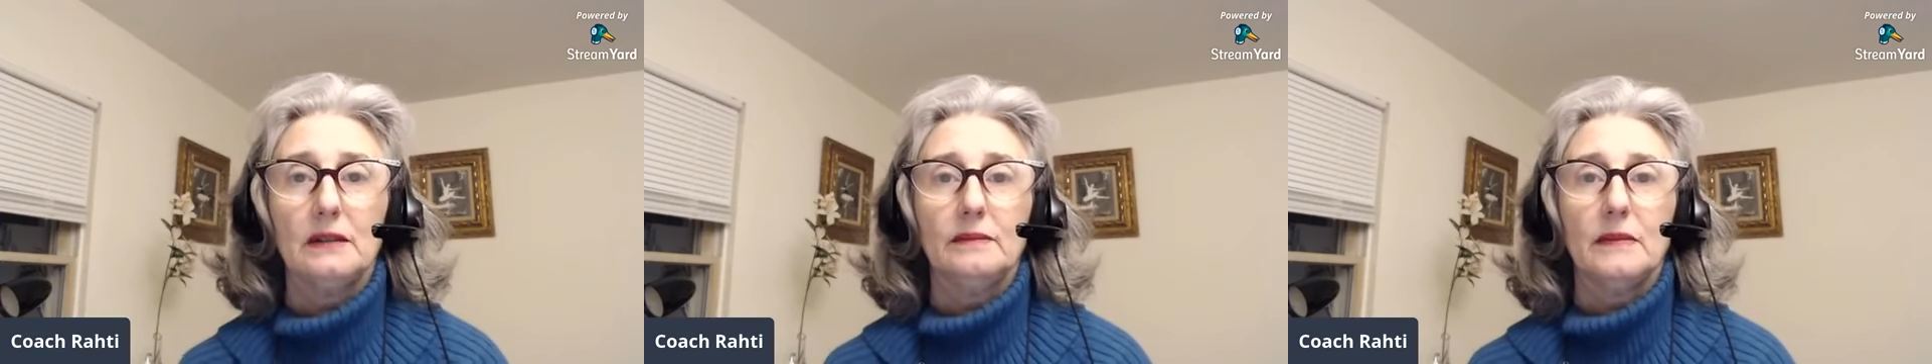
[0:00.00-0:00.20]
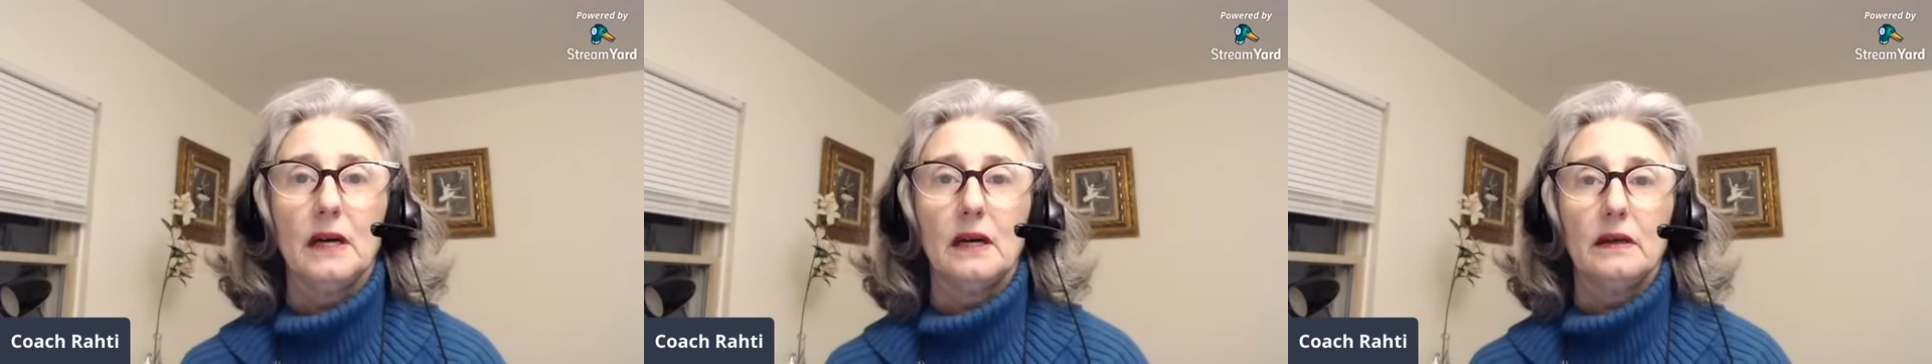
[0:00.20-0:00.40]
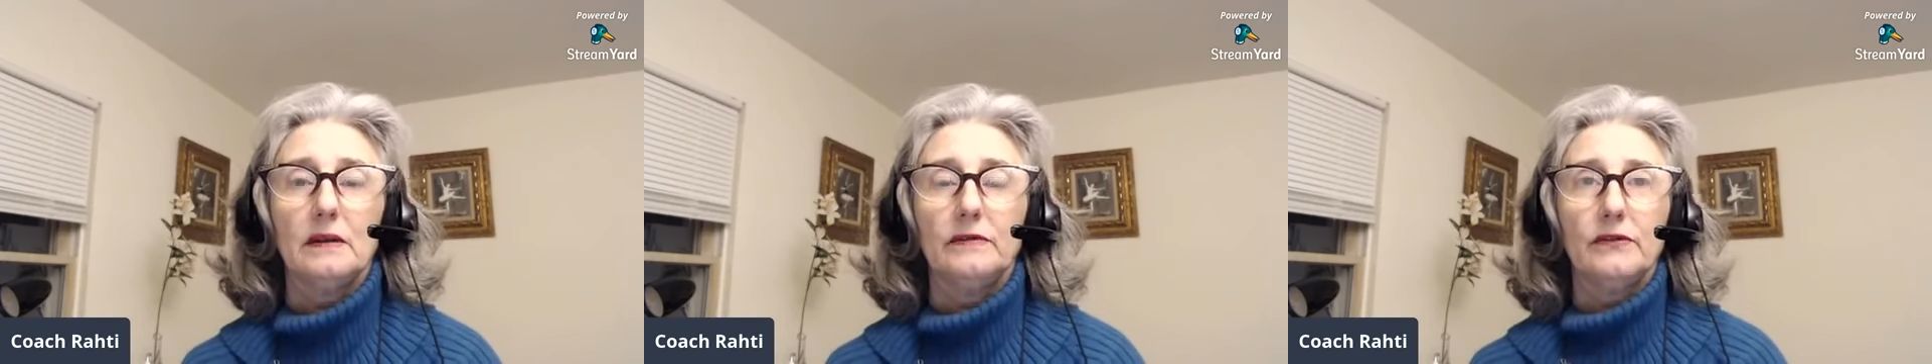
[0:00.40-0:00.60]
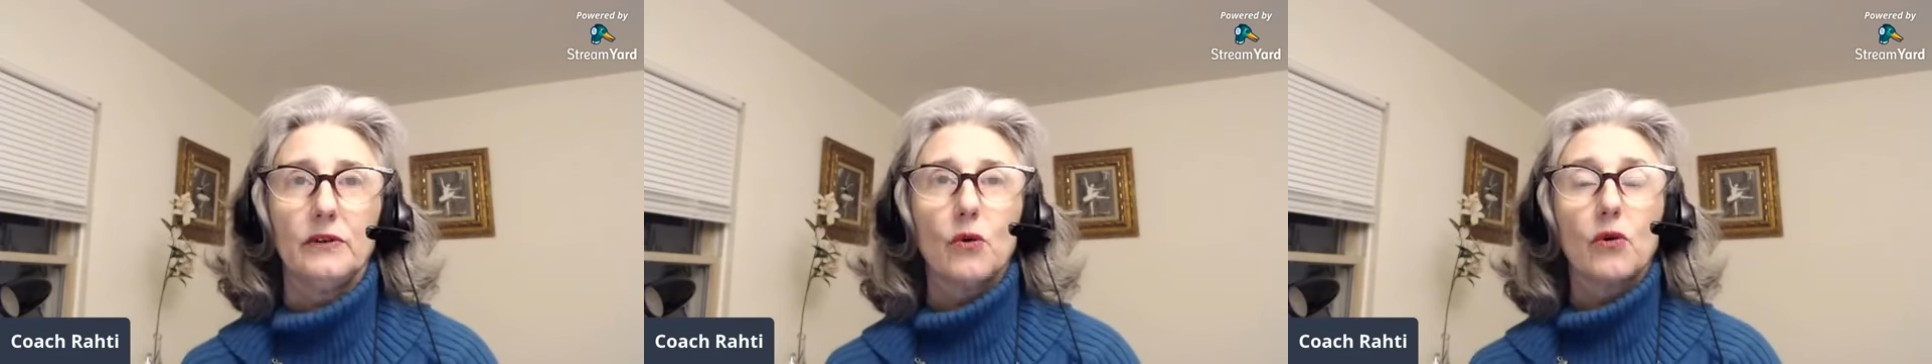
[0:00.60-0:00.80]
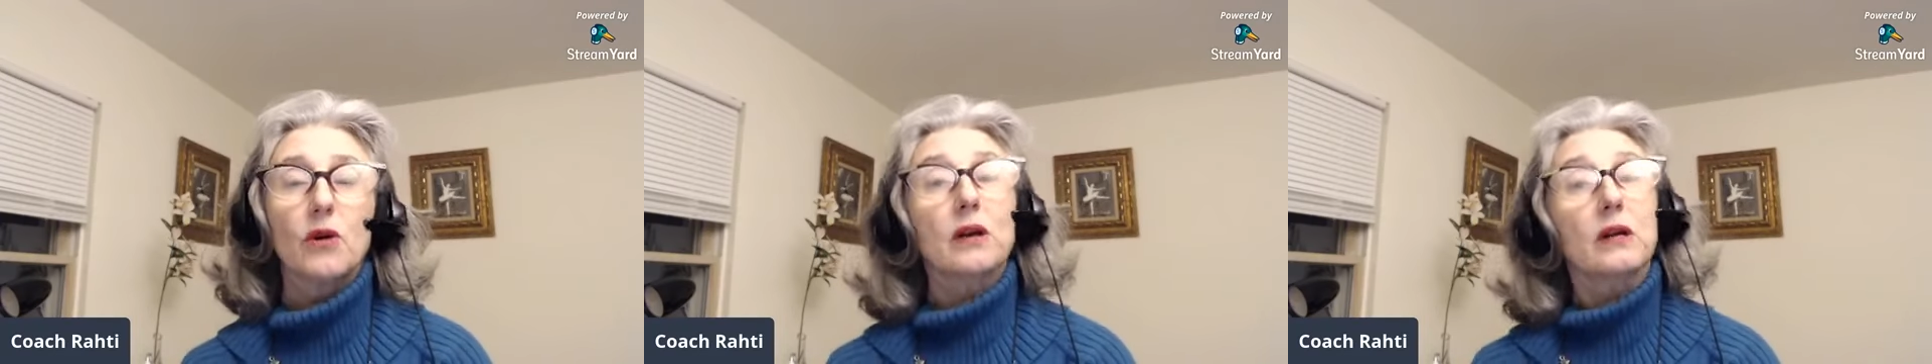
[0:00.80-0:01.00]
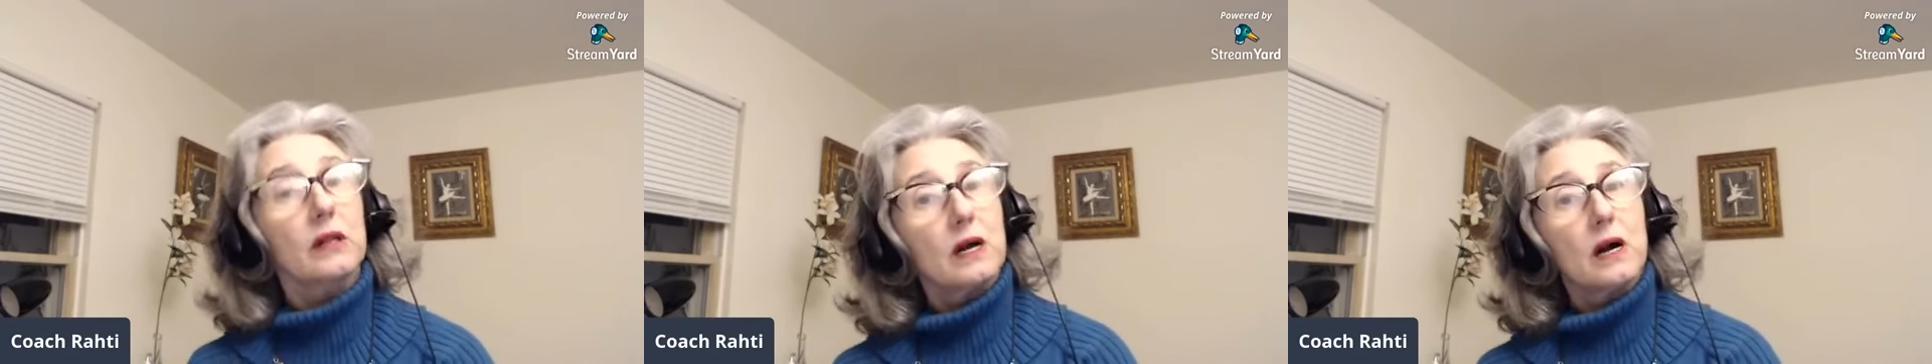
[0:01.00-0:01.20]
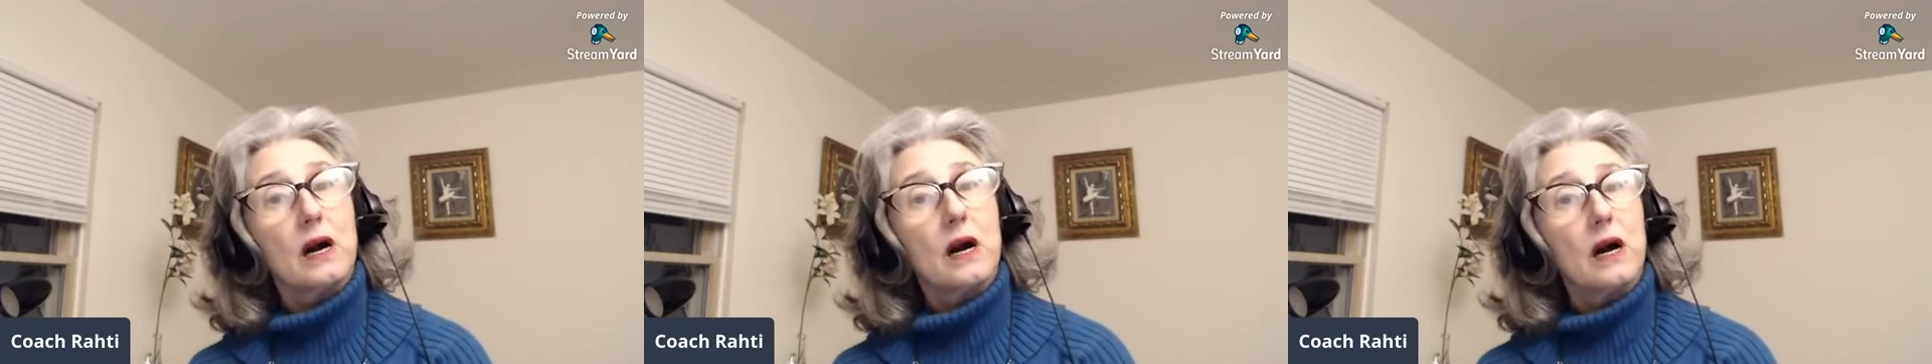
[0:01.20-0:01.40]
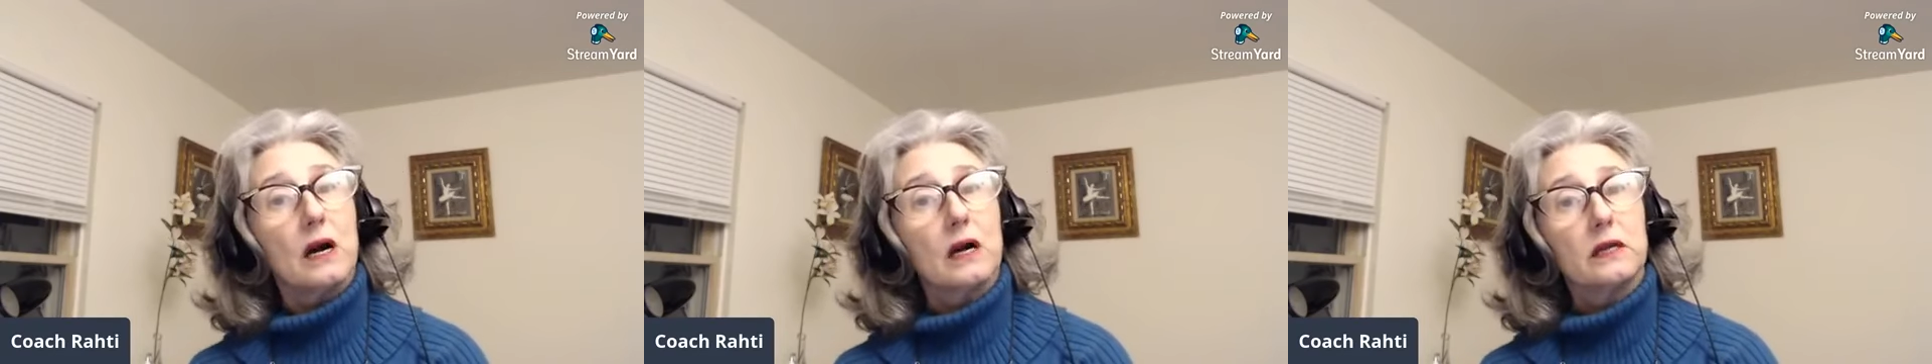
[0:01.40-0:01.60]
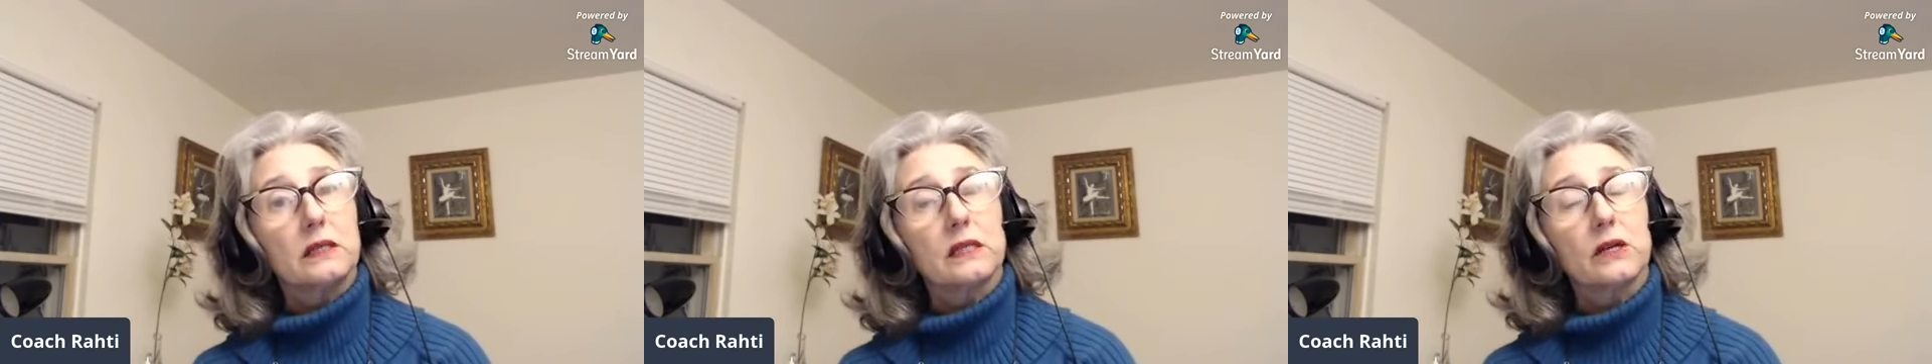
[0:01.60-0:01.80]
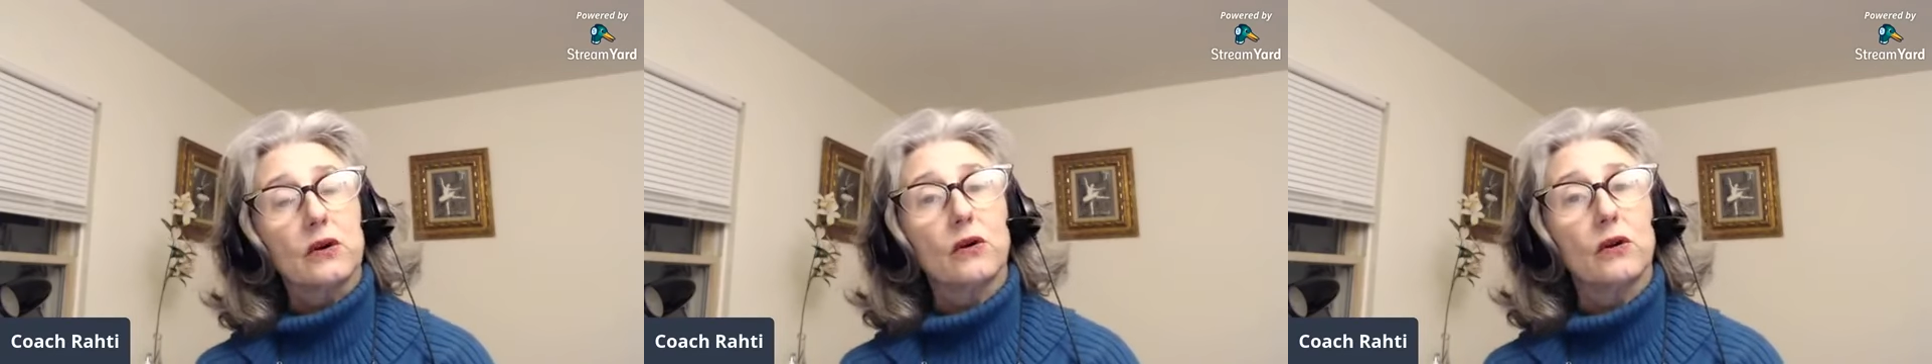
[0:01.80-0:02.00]
of oracle cards
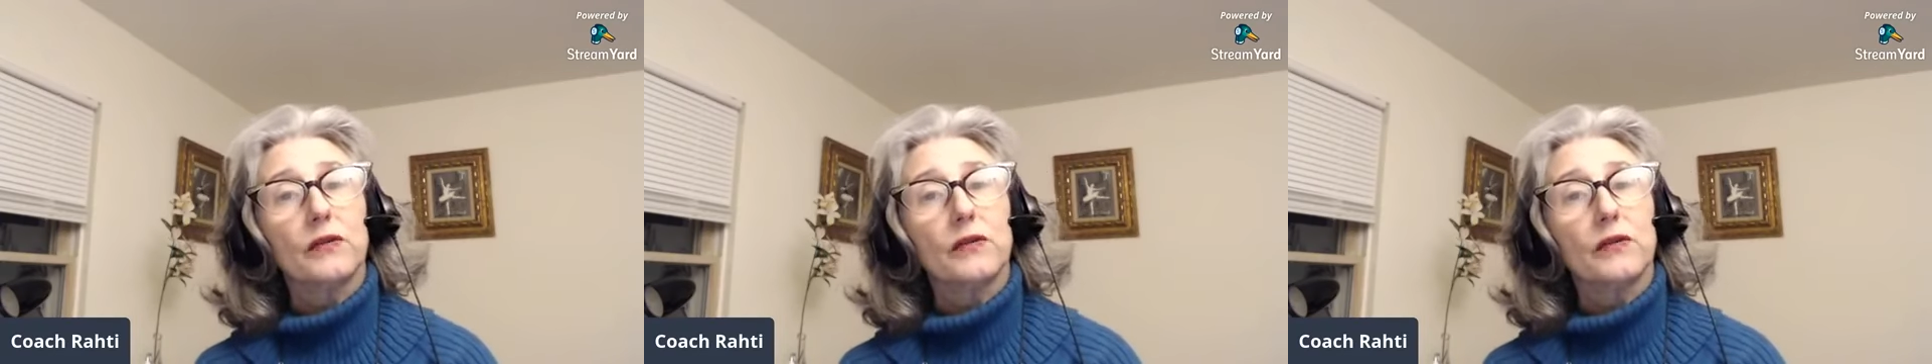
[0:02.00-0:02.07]
called